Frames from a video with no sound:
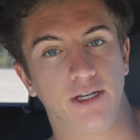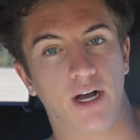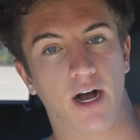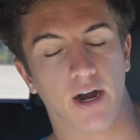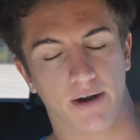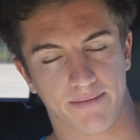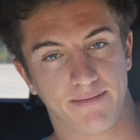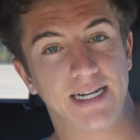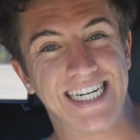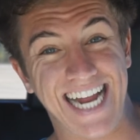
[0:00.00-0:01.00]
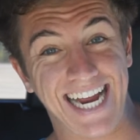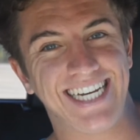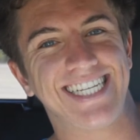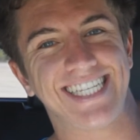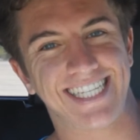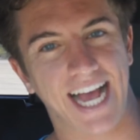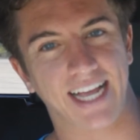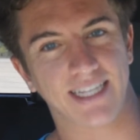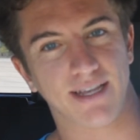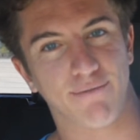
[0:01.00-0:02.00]
or 90
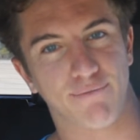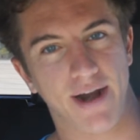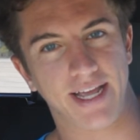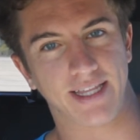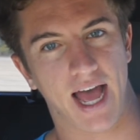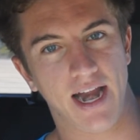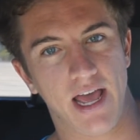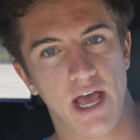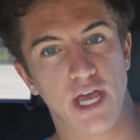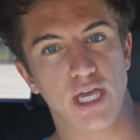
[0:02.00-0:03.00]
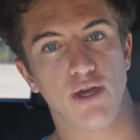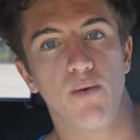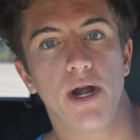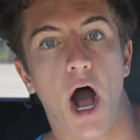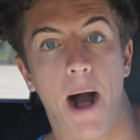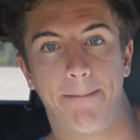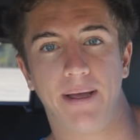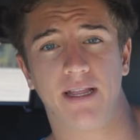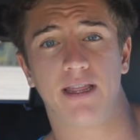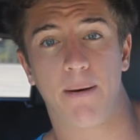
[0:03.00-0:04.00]
seconds of running that, you would up
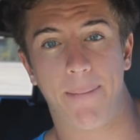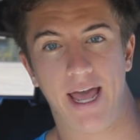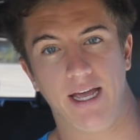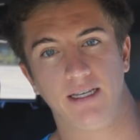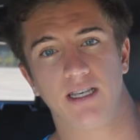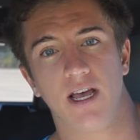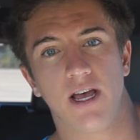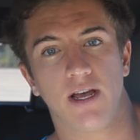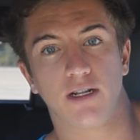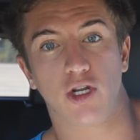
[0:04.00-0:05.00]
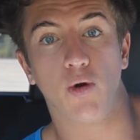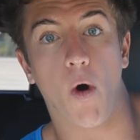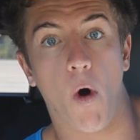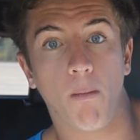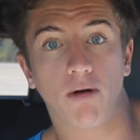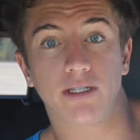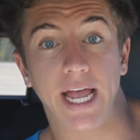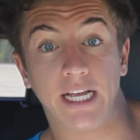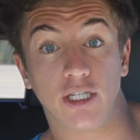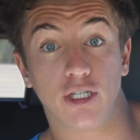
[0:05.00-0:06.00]
the pace to almost
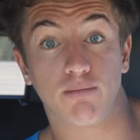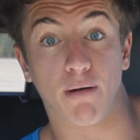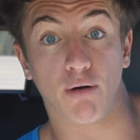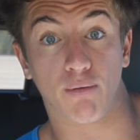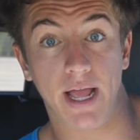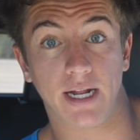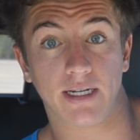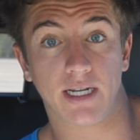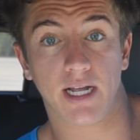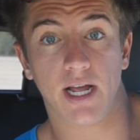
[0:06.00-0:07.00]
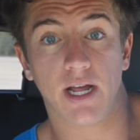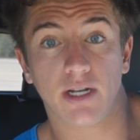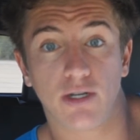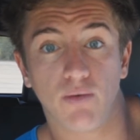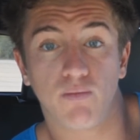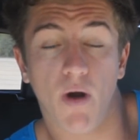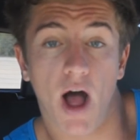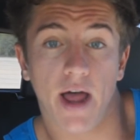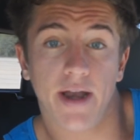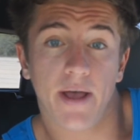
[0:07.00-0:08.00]
a sprint to
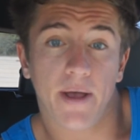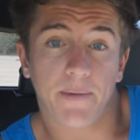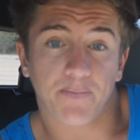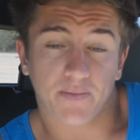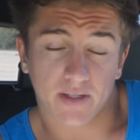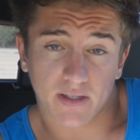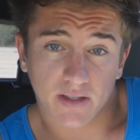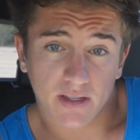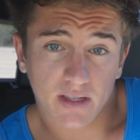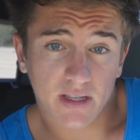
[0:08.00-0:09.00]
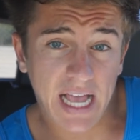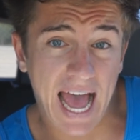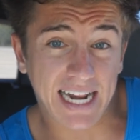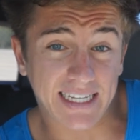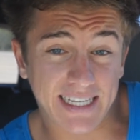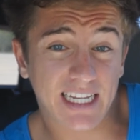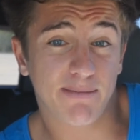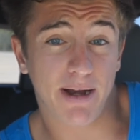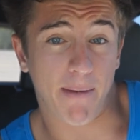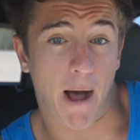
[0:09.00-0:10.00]
run at a
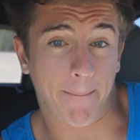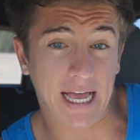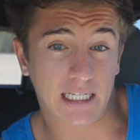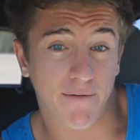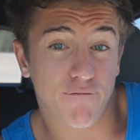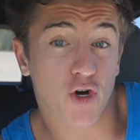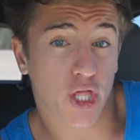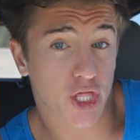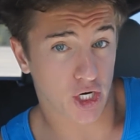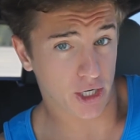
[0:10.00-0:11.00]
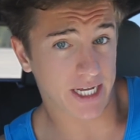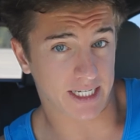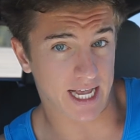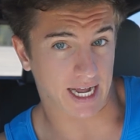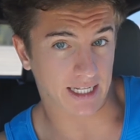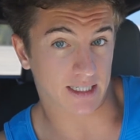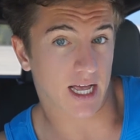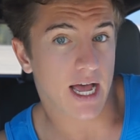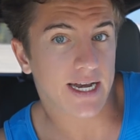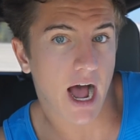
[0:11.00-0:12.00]
6-minute mile pace for 30 seconds.
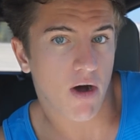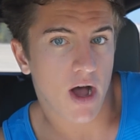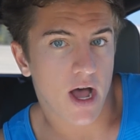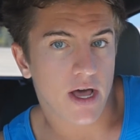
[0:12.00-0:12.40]
Now,